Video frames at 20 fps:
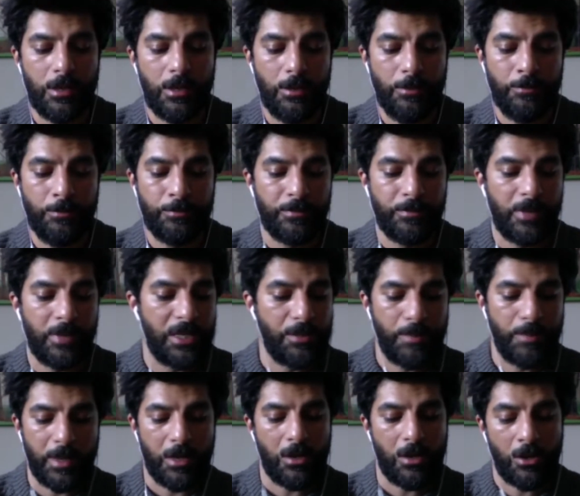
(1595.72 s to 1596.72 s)
it's
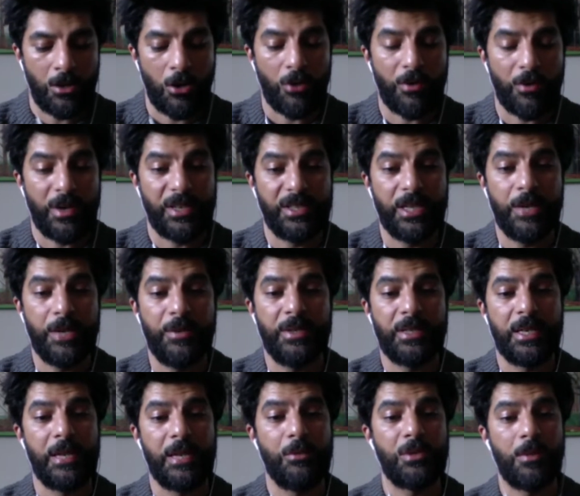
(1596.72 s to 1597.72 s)
been a long-running series,
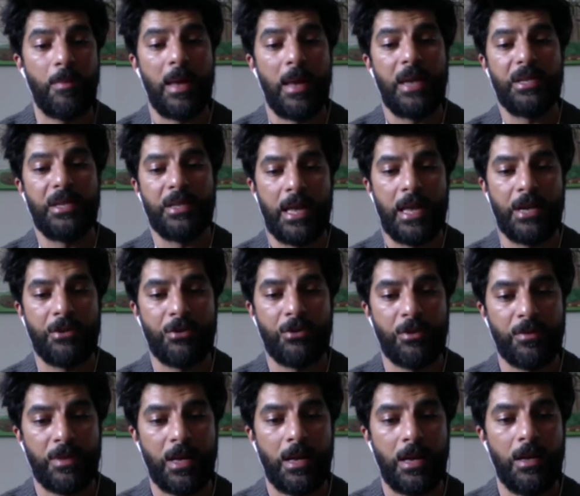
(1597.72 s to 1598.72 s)
and he was the managing editor
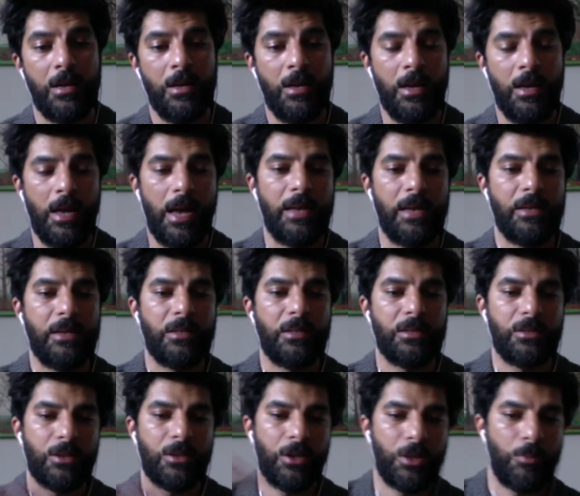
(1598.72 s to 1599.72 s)
of that. And
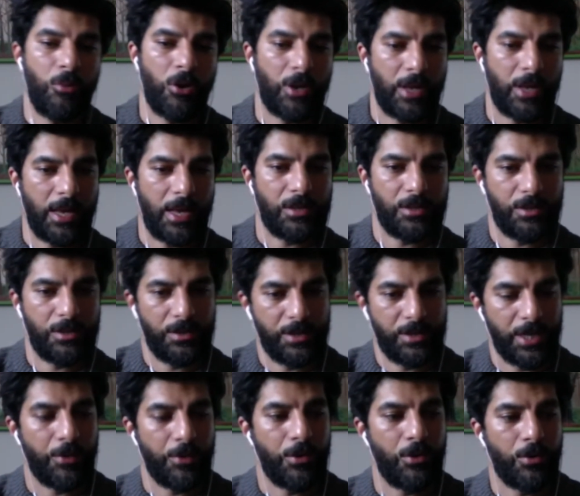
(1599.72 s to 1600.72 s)
this other podcast,
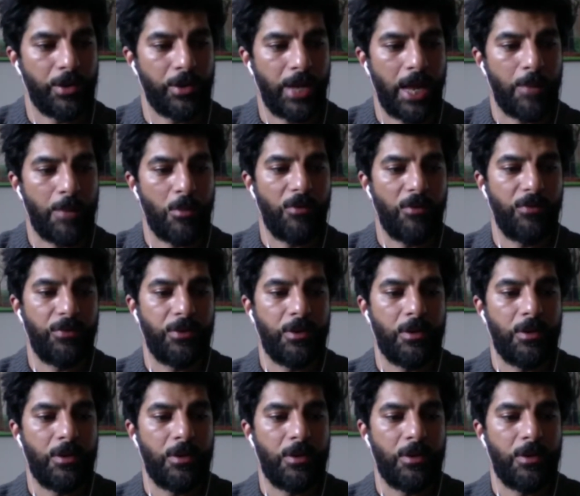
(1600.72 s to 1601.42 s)
Zero, came off the